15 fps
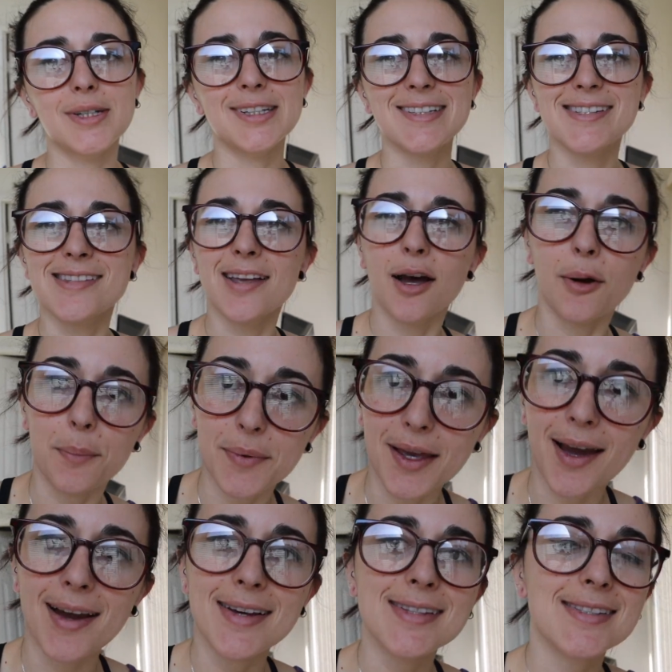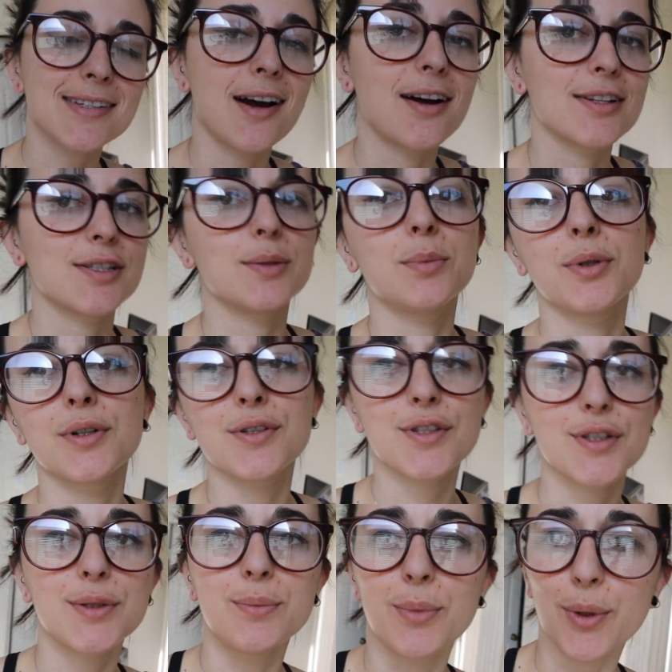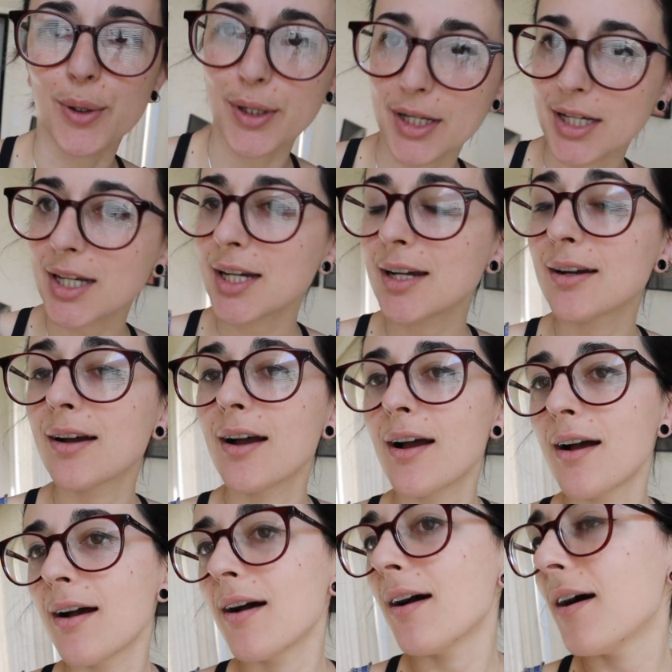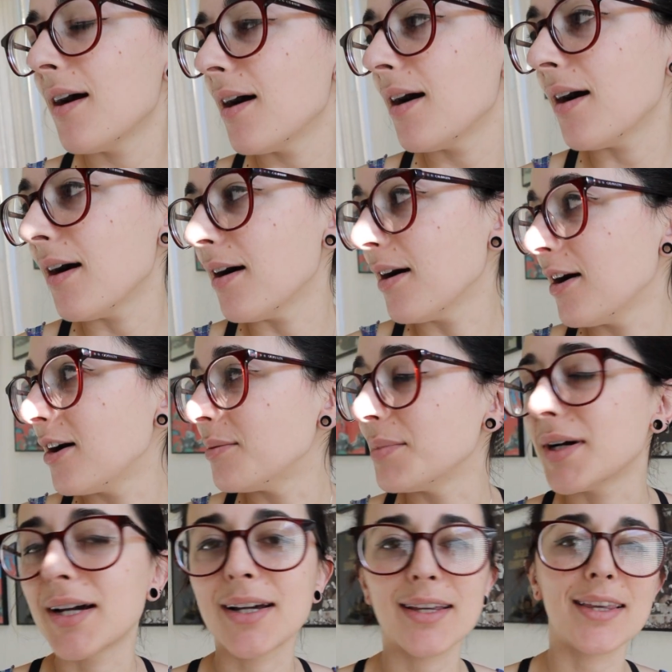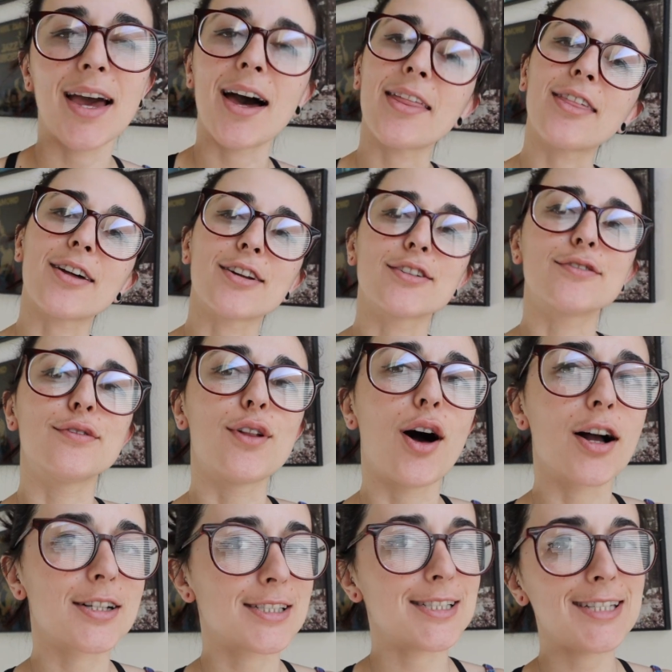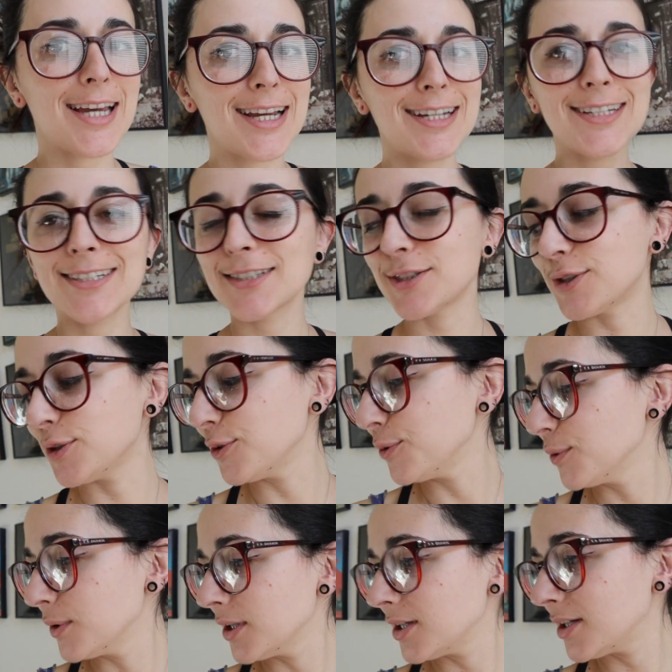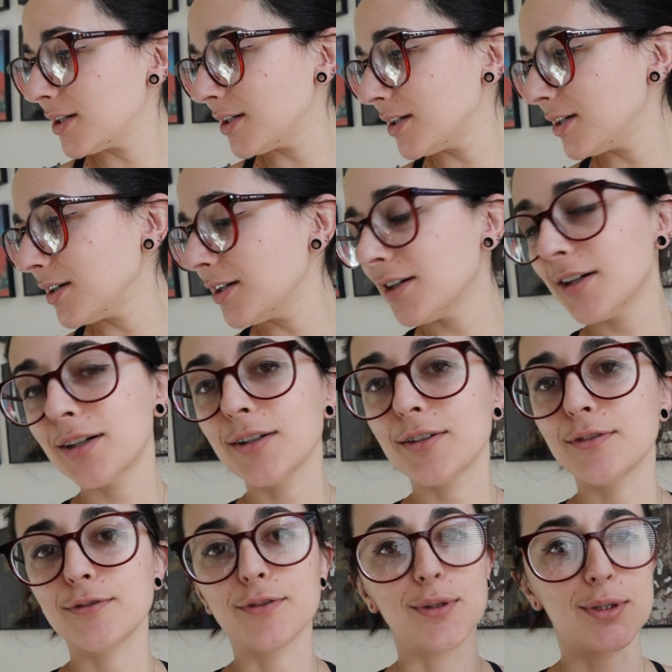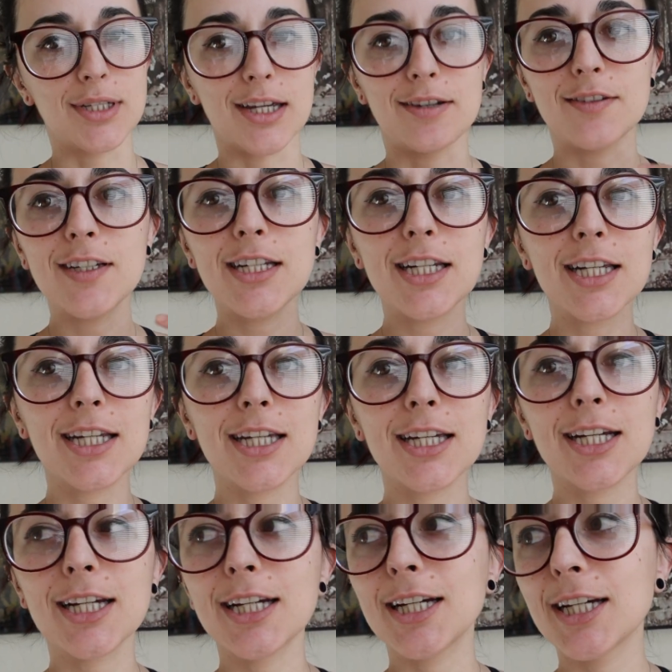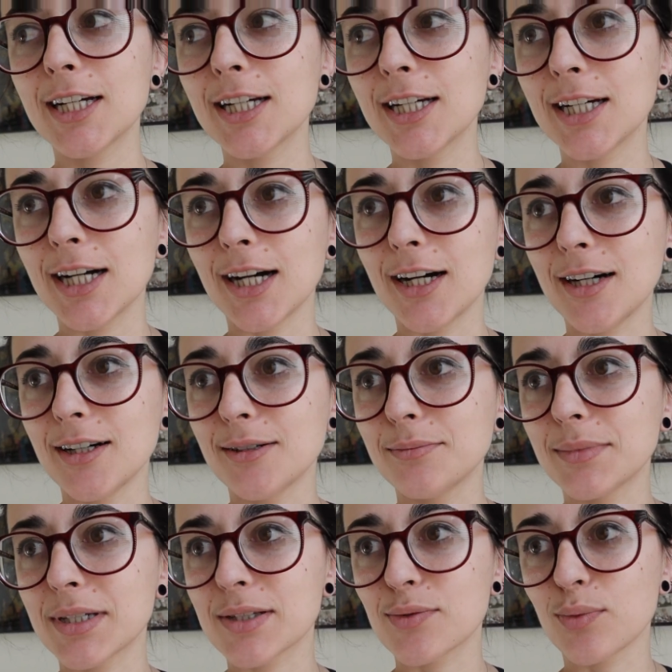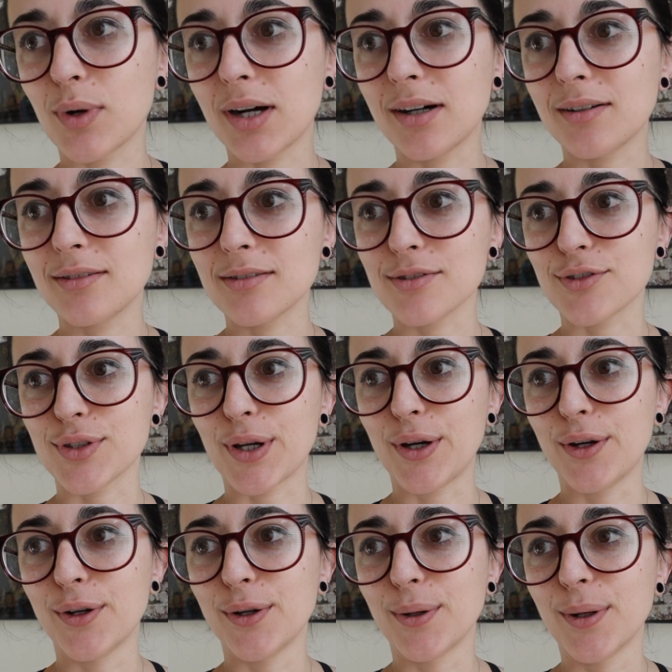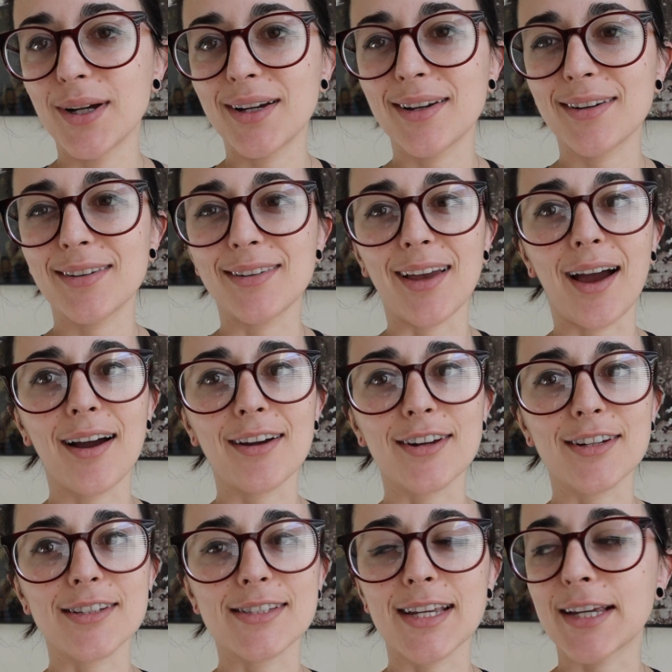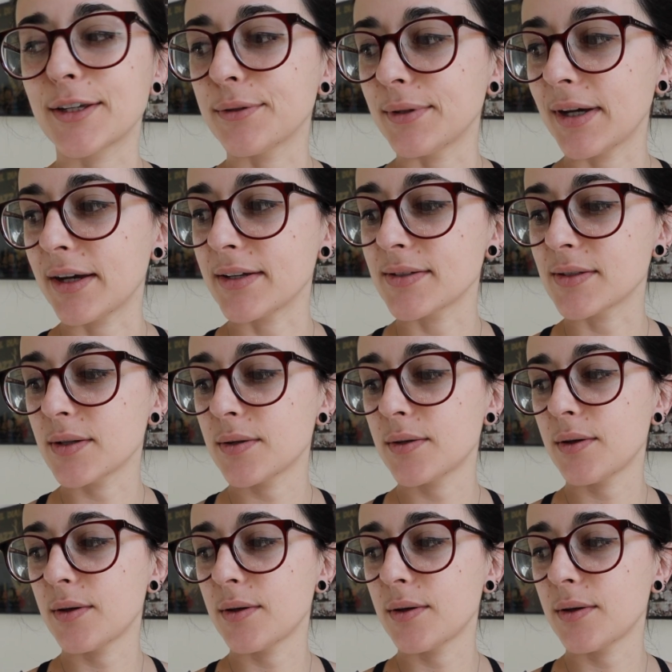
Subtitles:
What is up, guys? KatiaBulks, good morning. I thought I'd vlog today, do full day of eating as well. So yeah, I'm gonna take you guys